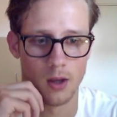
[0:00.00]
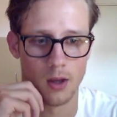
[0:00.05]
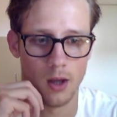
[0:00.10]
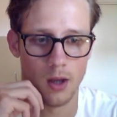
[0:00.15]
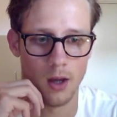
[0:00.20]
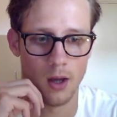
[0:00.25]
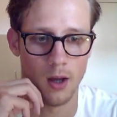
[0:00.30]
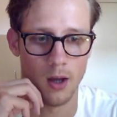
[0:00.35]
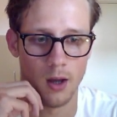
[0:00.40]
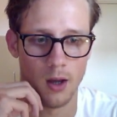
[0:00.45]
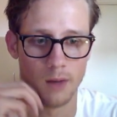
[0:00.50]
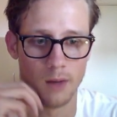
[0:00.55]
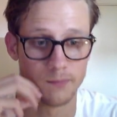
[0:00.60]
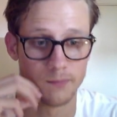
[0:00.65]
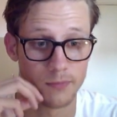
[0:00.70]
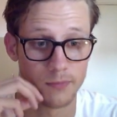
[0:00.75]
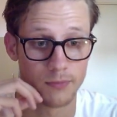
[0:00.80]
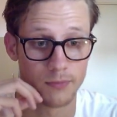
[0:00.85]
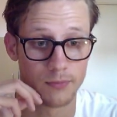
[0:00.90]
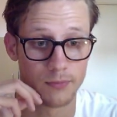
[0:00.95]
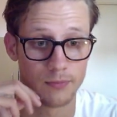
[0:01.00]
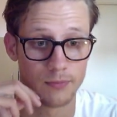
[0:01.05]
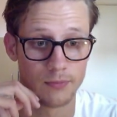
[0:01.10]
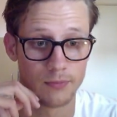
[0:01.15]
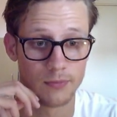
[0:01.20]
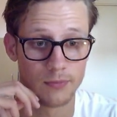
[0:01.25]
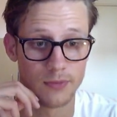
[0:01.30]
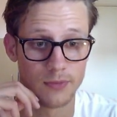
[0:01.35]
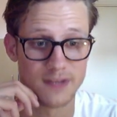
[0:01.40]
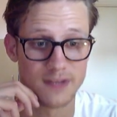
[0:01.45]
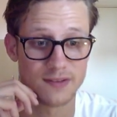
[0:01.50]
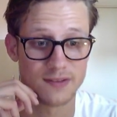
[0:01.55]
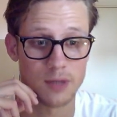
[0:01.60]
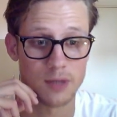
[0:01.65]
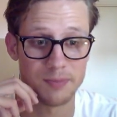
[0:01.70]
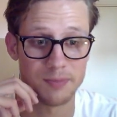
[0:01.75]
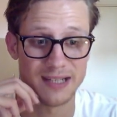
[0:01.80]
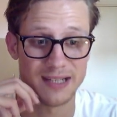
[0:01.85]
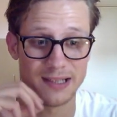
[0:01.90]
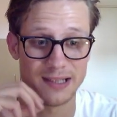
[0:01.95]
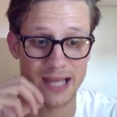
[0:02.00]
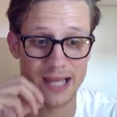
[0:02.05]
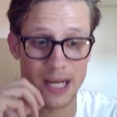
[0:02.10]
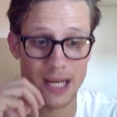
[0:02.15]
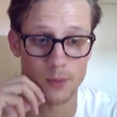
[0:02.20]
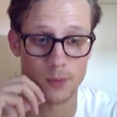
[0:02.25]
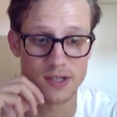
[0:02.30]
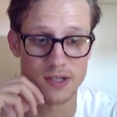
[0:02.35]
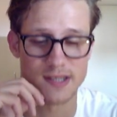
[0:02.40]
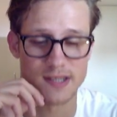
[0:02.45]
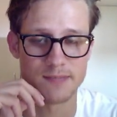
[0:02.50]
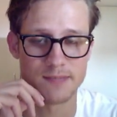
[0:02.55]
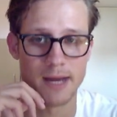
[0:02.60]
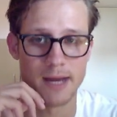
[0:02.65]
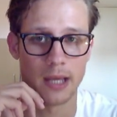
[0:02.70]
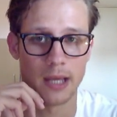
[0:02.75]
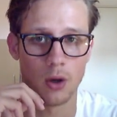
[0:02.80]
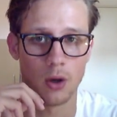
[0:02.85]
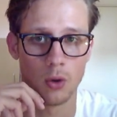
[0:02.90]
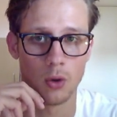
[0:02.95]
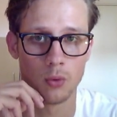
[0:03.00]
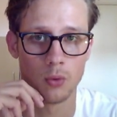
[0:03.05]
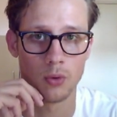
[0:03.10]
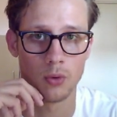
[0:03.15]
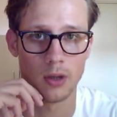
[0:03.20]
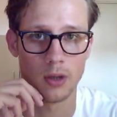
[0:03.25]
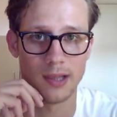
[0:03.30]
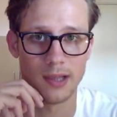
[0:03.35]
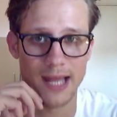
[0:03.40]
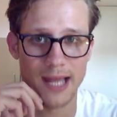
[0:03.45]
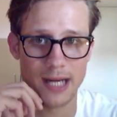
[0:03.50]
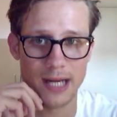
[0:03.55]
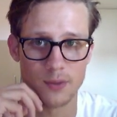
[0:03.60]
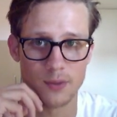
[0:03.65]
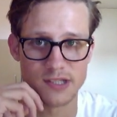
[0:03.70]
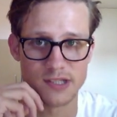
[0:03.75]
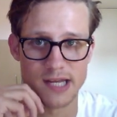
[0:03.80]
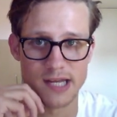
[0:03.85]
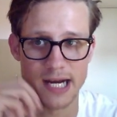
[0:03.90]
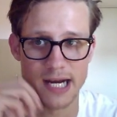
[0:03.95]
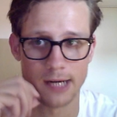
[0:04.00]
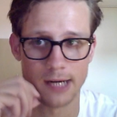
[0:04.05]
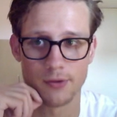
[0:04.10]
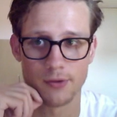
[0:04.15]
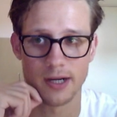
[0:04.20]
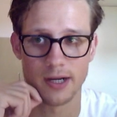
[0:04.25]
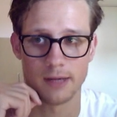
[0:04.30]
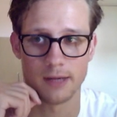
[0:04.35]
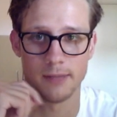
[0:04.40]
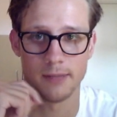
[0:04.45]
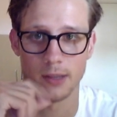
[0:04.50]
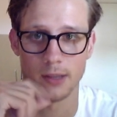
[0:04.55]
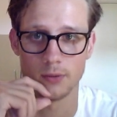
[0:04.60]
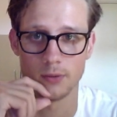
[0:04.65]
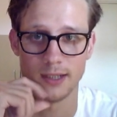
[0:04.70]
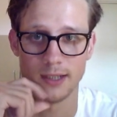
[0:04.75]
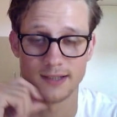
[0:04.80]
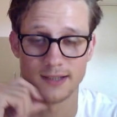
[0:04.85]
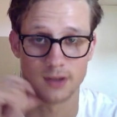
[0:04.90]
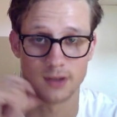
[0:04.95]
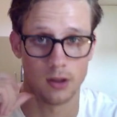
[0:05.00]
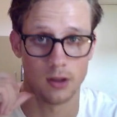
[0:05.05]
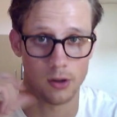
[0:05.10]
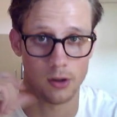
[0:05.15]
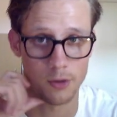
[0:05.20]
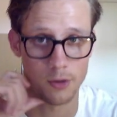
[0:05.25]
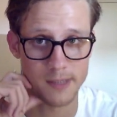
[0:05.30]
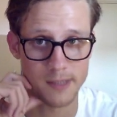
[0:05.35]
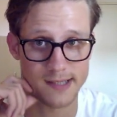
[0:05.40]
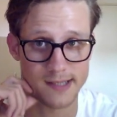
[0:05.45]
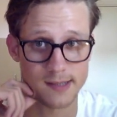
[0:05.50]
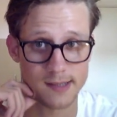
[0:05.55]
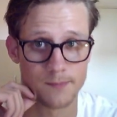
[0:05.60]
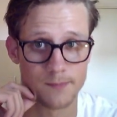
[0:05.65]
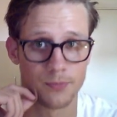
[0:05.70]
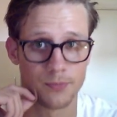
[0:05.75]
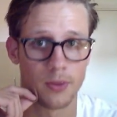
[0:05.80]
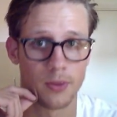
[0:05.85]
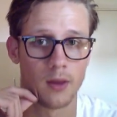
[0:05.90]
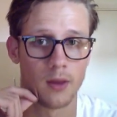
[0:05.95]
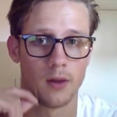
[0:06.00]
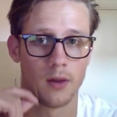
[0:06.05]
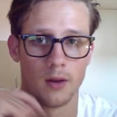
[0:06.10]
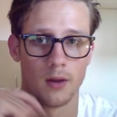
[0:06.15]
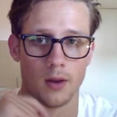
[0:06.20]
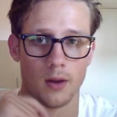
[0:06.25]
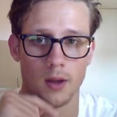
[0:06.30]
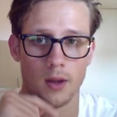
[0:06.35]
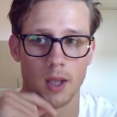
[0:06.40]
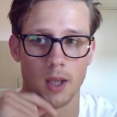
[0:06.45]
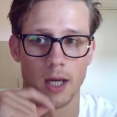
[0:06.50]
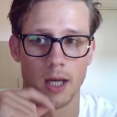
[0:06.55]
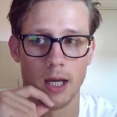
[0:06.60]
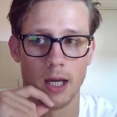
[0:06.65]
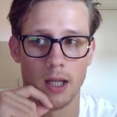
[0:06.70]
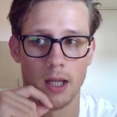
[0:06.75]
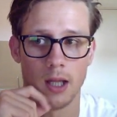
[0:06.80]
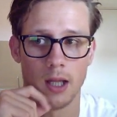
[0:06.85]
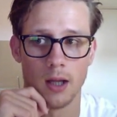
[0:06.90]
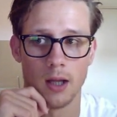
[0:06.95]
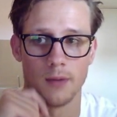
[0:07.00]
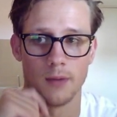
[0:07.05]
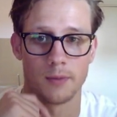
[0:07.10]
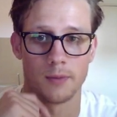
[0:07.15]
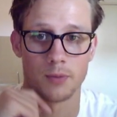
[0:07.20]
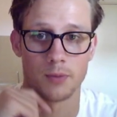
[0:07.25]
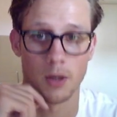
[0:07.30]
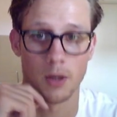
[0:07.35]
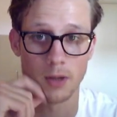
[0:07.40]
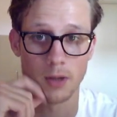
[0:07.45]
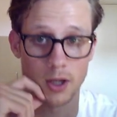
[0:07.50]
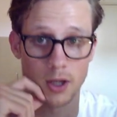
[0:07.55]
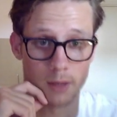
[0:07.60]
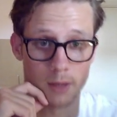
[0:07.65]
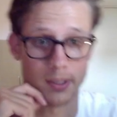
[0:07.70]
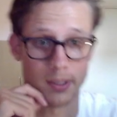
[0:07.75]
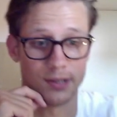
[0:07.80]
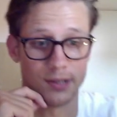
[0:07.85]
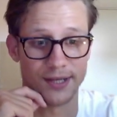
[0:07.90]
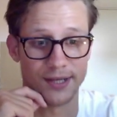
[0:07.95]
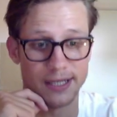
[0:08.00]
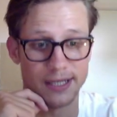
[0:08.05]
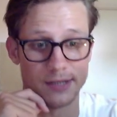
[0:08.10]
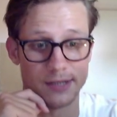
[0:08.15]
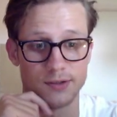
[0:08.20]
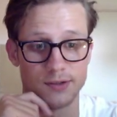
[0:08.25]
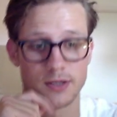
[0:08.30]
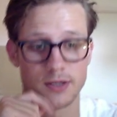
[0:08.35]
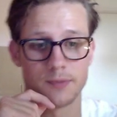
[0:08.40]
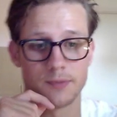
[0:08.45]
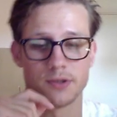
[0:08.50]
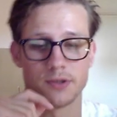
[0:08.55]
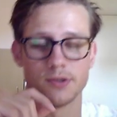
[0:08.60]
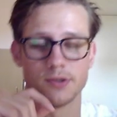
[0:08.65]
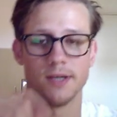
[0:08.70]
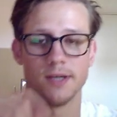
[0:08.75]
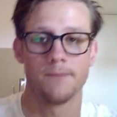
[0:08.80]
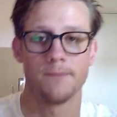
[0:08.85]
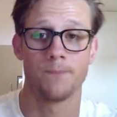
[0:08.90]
The scripting language is my own language that I created, by the way. It's called Hermes. There's probably going to be a link in the description to it.